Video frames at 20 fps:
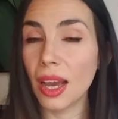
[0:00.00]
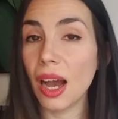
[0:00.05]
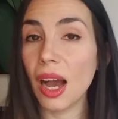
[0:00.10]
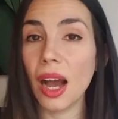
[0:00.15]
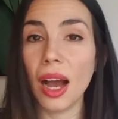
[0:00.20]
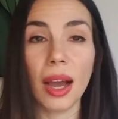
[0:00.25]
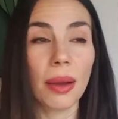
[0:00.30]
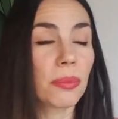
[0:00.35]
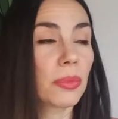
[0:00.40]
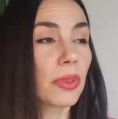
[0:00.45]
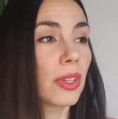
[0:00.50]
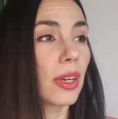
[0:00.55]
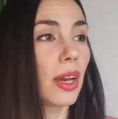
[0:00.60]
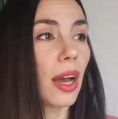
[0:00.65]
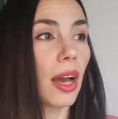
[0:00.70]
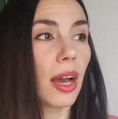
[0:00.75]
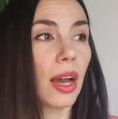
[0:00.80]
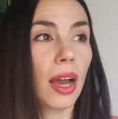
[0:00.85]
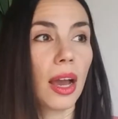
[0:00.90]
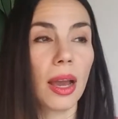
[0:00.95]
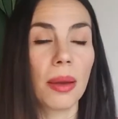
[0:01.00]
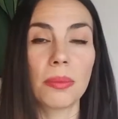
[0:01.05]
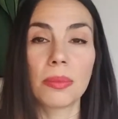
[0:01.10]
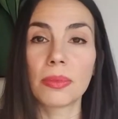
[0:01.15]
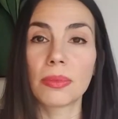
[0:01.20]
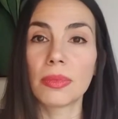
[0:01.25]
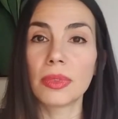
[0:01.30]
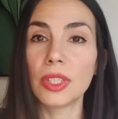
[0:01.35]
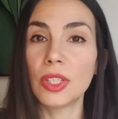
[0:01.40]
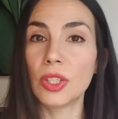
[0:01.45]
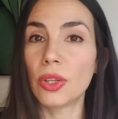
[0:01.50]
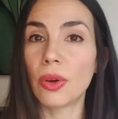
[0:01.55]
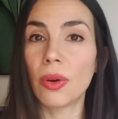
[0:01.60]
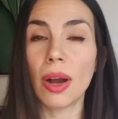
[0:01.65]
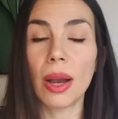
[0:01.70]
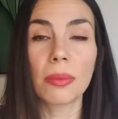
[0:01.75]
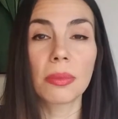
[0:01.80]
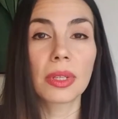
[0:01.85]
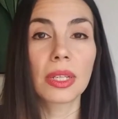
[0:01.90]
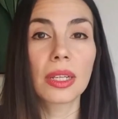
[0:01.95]
I'm
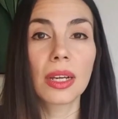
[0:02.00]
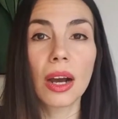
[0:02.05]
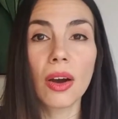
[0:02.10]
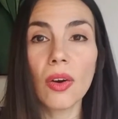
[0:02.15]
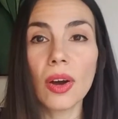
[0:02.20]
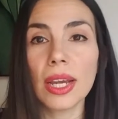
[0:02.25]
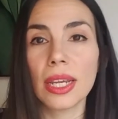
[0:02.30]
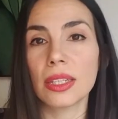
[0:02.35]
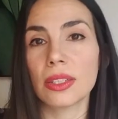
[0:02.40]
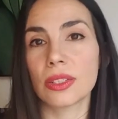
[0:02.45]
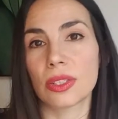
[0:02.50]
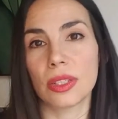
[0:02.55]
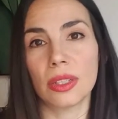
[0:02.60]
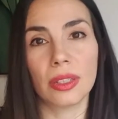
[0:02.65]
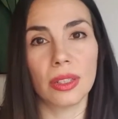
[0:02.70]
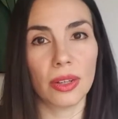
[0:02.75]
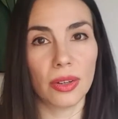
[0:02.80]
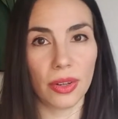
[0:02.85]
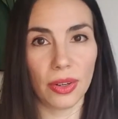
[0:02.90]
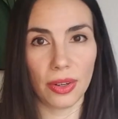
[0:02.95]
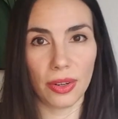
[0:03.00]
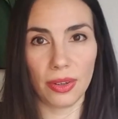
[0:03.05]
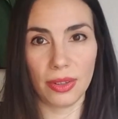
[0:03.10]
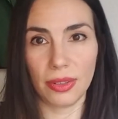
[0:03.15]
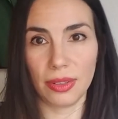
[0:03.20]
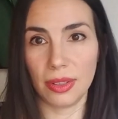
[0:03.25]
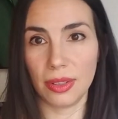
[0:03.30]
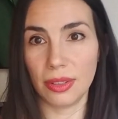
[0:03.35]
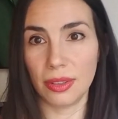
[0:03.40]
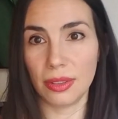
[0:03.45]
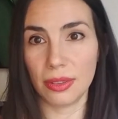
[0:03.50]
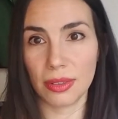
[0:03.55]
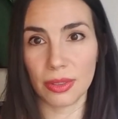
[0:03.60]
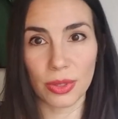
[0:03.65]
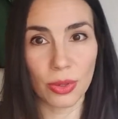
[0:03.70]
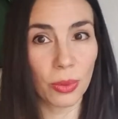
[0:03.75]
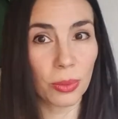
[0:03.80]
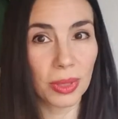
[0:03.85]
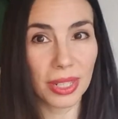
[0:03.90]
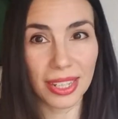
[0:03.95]
going to learn
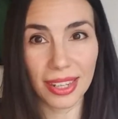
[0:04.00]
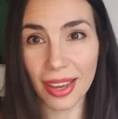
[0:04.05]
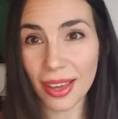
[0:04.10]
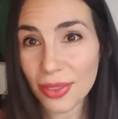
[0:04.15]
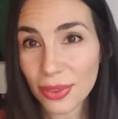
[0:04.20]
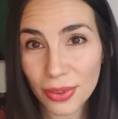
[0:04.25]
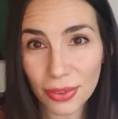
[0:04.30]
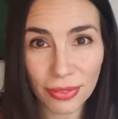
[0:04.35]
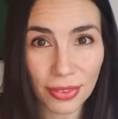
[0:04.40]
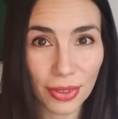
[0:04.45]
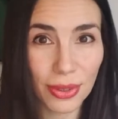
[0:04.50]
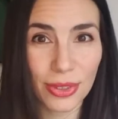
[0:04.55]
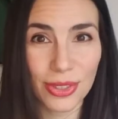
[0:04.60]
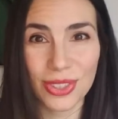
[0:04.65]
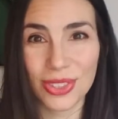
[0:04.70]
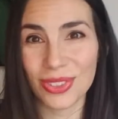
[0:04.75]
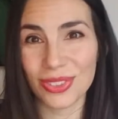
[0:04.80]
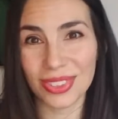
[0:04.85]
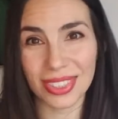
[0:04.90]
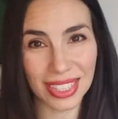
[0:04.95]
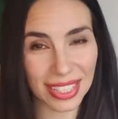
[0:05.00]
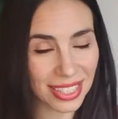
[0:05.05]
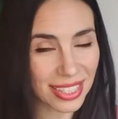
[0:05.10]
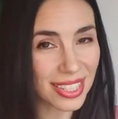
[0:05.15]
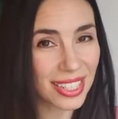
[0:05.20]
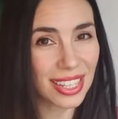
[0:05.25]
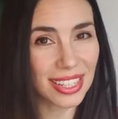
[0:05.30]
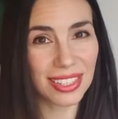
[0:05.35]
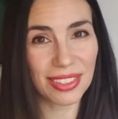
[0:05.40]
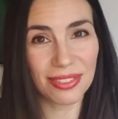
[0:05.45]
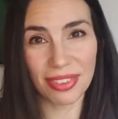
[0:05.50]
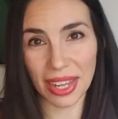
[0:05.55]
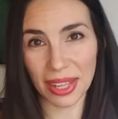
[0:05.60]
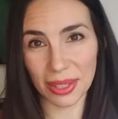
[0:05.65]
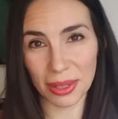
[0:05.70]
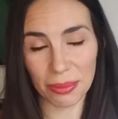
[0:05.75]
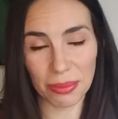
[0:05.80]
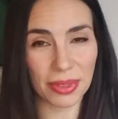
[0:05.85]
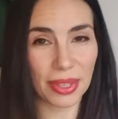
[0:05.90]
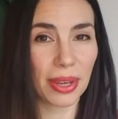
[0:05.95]
so many other virtues and
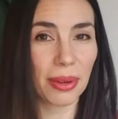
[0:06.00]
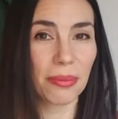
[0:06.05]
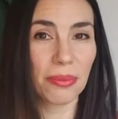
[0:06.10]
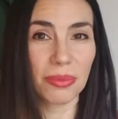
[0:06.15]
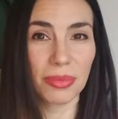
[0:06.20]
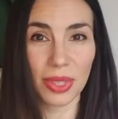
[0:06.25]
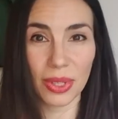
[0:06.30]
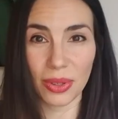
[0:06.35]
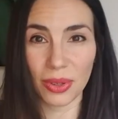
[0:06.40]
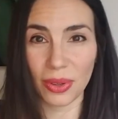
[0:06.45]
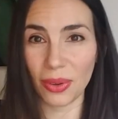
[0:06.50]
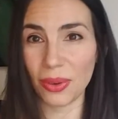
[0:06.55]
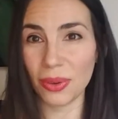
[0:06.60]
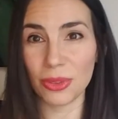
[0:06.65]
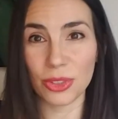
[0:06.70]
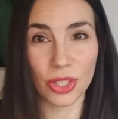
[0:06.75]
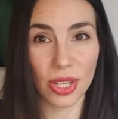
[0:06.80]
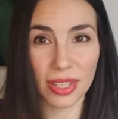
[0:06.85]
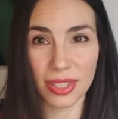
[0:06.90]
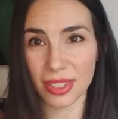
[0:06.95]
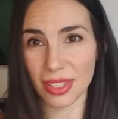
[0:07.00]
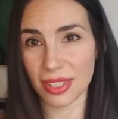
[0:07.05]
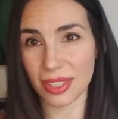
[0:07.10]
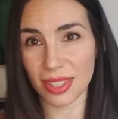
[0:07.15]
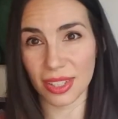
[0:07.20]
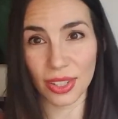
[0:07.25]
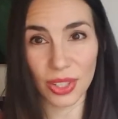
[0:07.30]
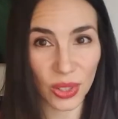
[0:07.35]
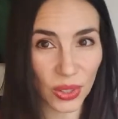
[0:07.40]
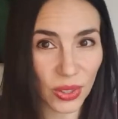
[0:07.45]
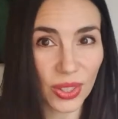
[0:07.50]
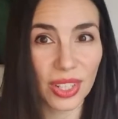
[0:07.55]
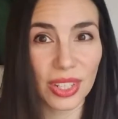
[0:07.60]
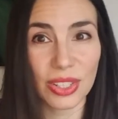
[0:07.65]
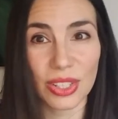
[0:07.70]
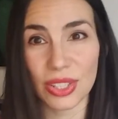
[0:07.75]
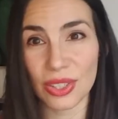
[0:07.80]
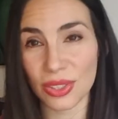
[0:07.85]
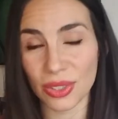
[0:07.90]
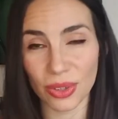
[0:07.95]
develop them, justice and courage
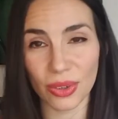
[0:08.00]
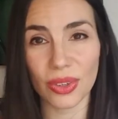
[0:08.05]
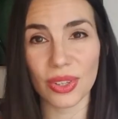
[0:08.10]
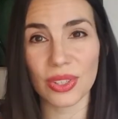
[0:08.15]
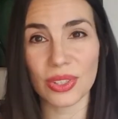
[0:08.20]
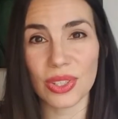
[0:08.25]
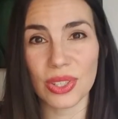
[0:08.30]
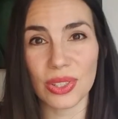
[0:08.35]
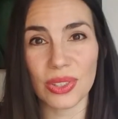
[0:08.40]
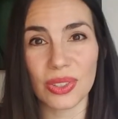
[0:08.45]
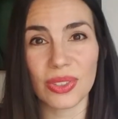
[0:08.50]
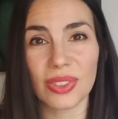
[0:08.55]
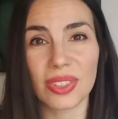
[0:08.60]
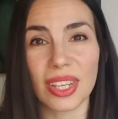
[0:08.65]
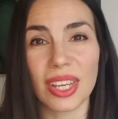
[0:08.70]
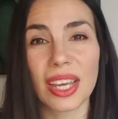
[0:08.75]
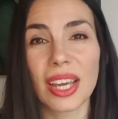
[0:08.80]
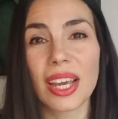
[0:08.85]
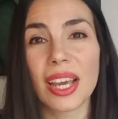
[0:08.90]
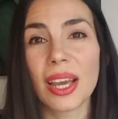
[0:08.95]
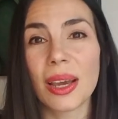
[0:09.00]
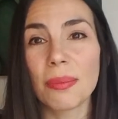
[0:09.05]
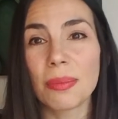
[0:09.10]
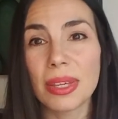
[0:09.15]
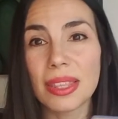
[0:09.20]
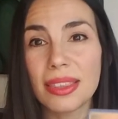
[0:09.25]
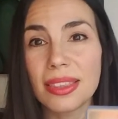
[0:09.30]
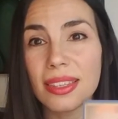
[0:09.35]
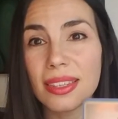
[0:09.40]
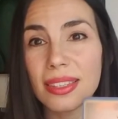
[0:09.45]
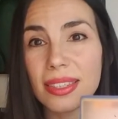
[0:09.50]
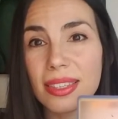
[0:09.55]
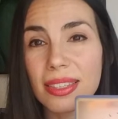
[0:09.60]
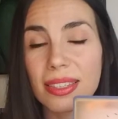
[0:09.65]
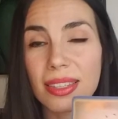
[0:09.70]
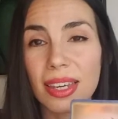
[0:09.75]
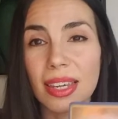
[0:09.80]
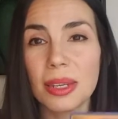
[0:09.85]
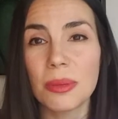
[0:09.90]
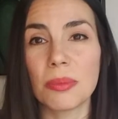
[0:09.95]
and certitude. But this is
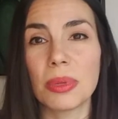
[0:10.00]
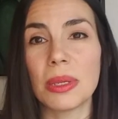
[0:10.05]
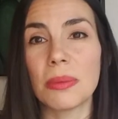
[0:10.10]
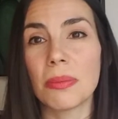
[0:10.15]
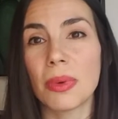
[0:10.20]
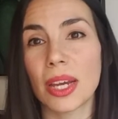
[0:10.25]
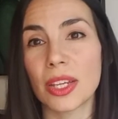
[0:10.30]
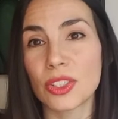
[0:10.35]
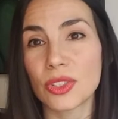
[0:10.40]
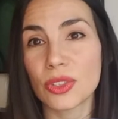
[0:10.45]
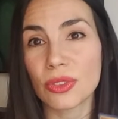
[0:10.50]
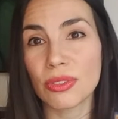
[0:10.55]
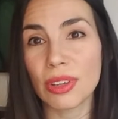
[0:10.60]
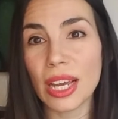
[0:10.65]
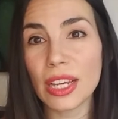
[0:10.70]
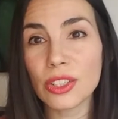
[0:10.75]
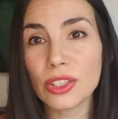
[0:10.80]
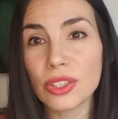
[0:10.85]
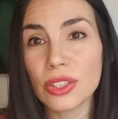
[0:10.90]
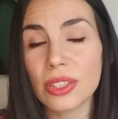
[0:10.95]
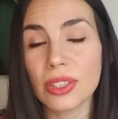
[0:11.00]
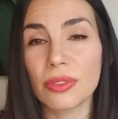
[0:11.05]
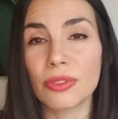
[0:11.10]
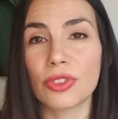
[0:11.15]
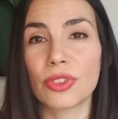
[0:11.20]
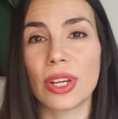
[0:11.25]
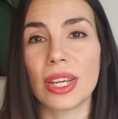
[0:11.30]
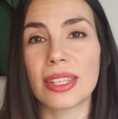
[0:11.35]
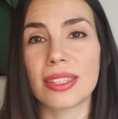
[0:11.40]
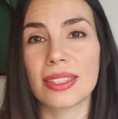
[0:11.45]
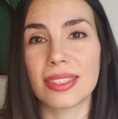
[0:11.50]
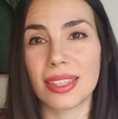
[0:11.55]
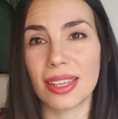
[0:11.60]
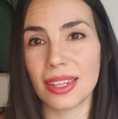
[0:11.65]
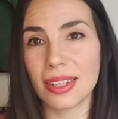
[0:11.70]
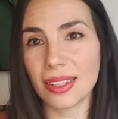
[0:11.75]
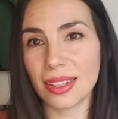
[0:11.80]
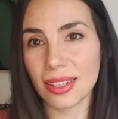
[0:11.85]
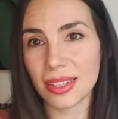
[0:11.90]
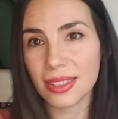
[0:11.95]
going to be my direction of
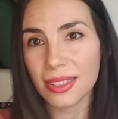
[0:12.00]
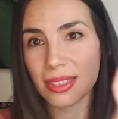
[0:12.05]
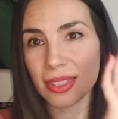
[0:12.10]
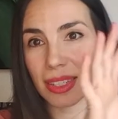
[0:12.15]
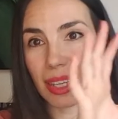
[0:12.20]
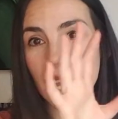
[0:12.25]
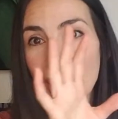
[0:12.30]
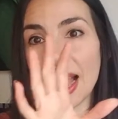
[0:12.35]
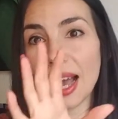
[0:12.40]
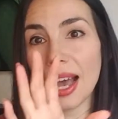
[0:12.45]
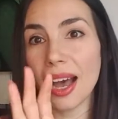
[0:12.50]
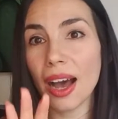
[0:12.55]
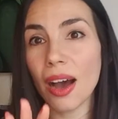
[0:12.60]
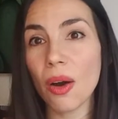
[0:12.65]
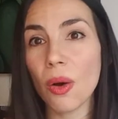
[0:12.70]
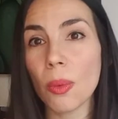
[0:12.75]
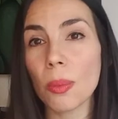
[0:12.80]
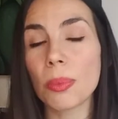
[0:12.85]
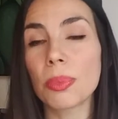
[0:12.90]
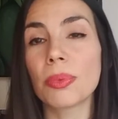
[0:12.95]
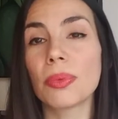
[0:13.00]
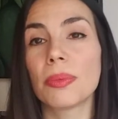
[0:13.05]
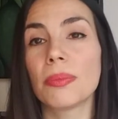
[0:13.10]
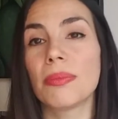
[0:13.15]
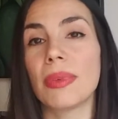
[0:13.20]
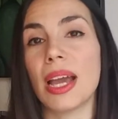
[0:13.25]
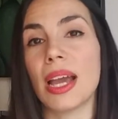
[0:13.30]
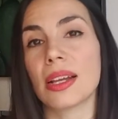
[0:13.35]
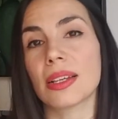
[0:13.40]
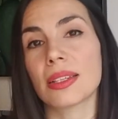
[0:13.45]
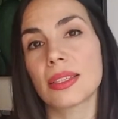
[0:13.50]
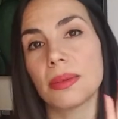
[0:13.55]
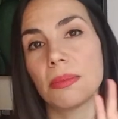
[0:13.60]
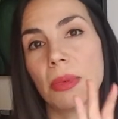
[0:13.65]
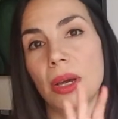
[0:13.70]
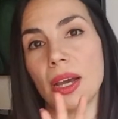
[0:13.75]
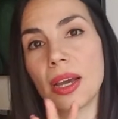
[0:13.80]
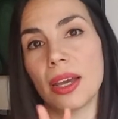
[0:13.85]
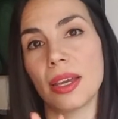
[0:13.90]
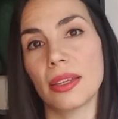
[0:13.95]
transcendence to help
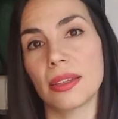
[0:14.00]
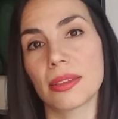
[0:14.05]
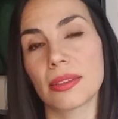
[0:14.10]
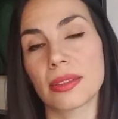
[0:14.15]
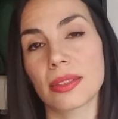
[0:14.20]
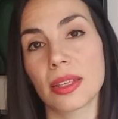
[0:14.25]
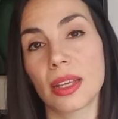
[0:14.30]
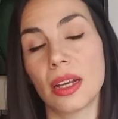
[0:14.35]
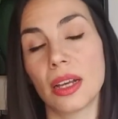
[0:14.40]
maximize